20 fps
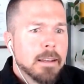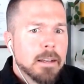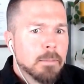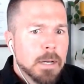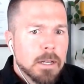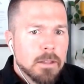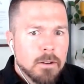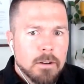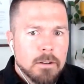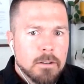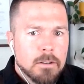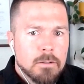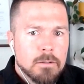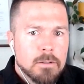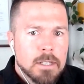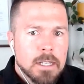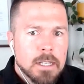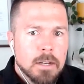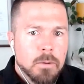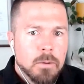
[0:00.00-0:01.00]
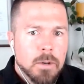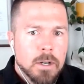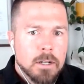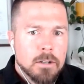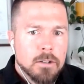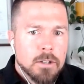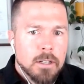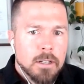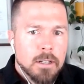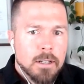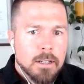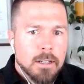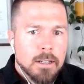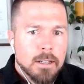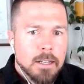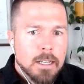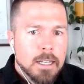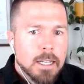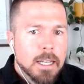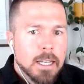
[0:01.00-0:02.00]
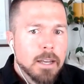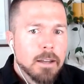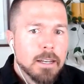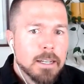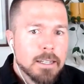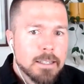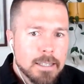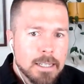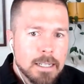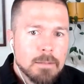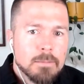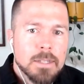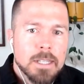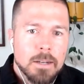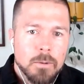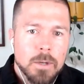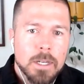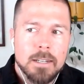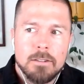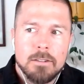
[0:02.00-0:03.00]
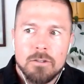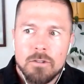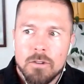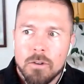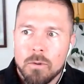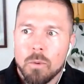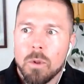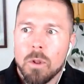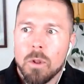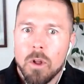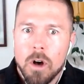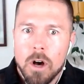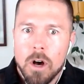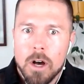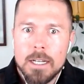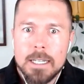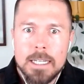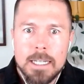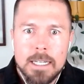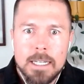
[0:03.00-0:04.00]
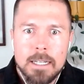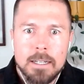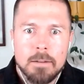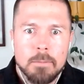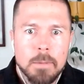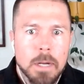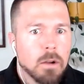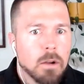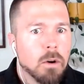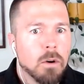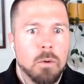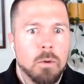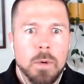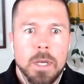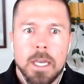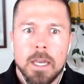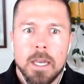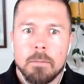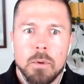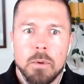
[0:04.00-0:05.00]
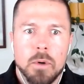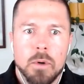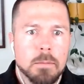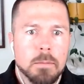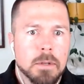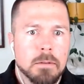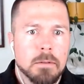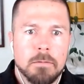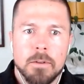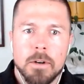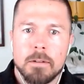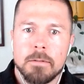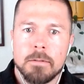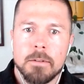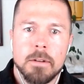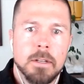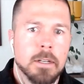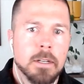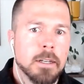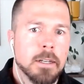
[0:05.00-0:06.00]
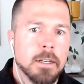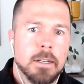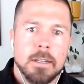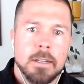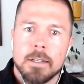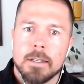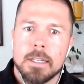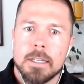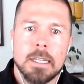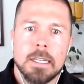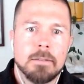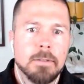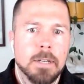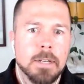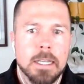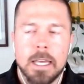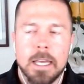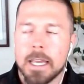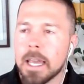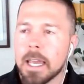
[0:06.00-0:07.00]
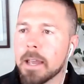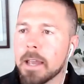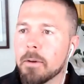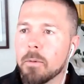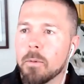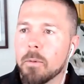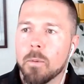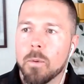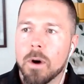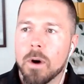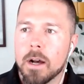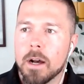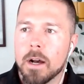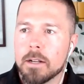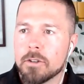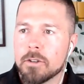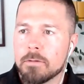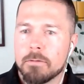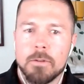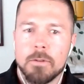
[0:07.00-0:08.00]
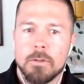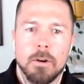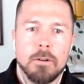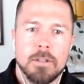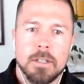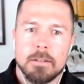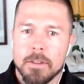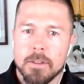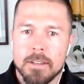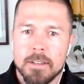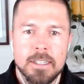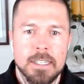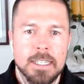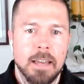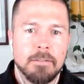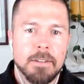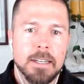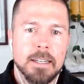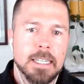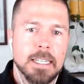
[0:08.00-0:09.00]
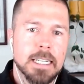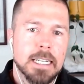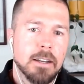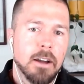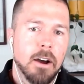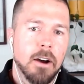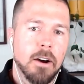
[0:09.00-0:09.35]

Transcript: Yet it seems that we get so locked in. I'm like, oh, we can't put them in front of a TV. They can't watch Frozen for the 1700th time again,